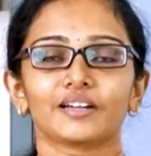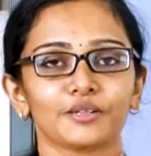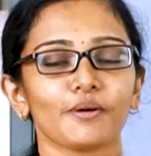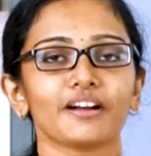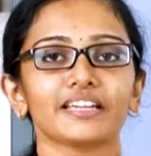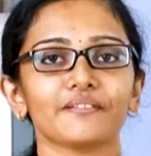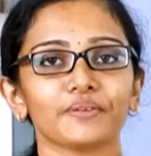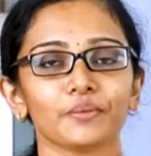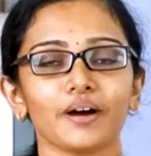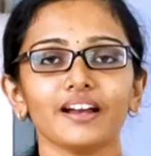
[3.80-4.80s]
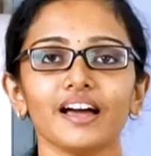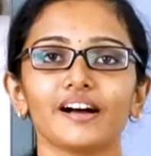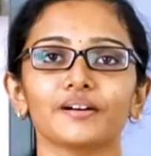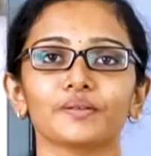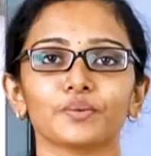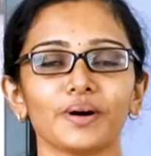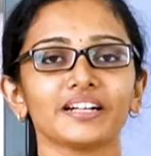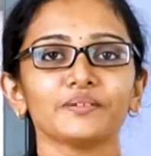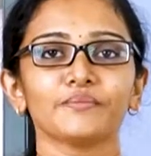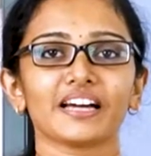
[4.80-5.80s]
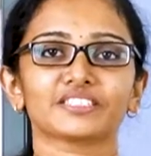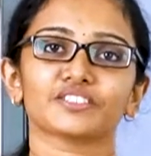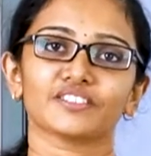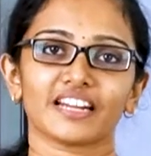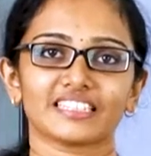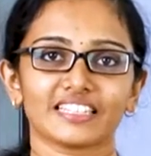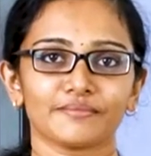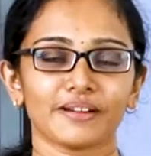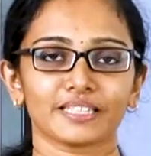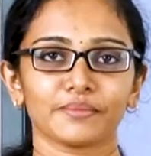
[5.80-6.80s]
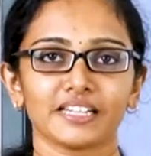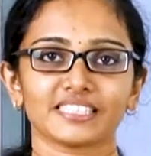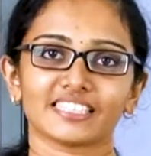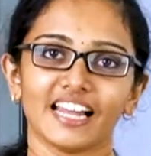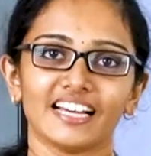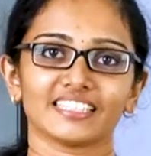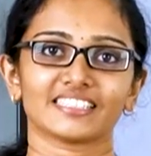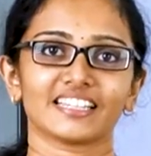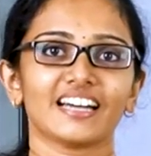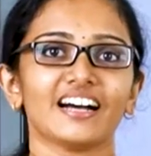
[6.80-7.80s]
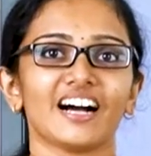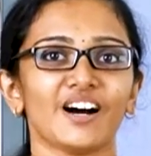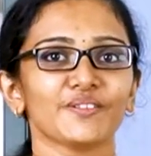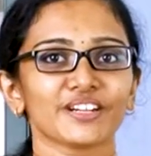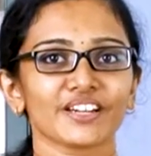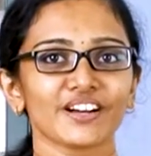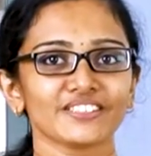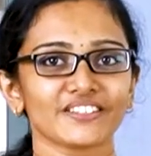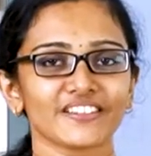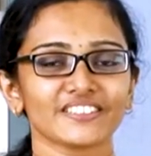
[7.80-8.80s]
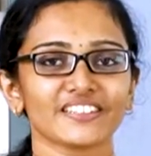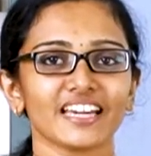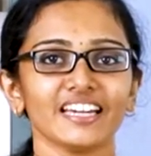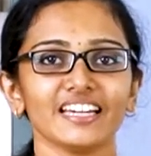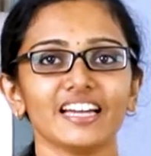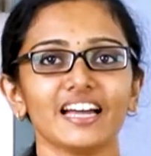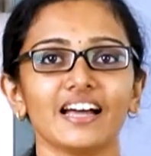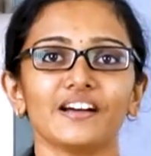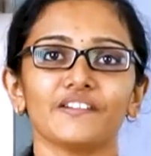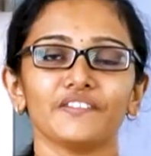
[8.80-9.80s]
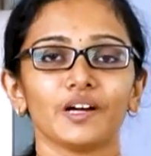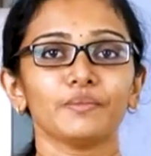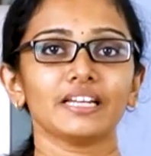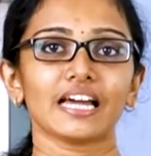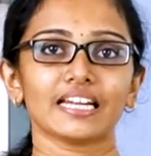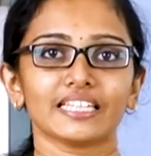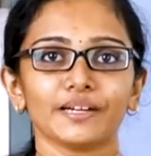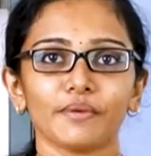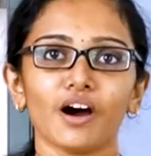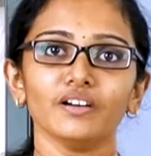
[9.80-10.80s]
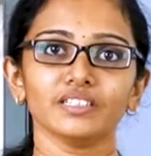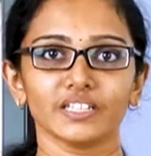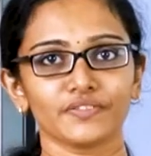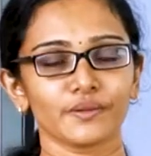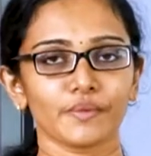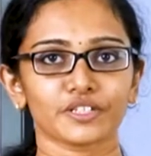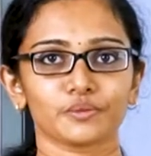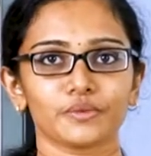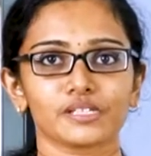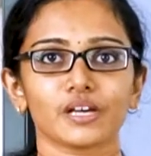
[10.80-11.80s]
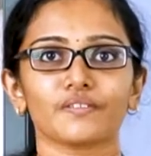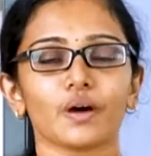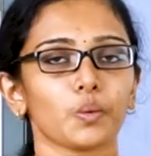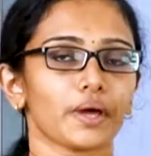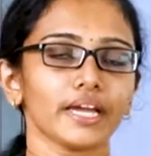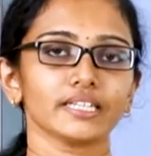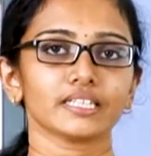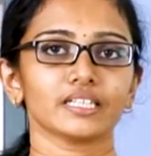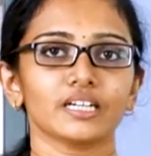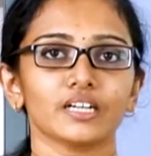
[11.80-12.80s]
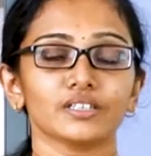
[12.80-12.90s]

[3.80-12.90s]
Good morning, everyone. Welcome back to grade 3 mathematics class. How are you all doing today? We have been learning about different measurements of weight.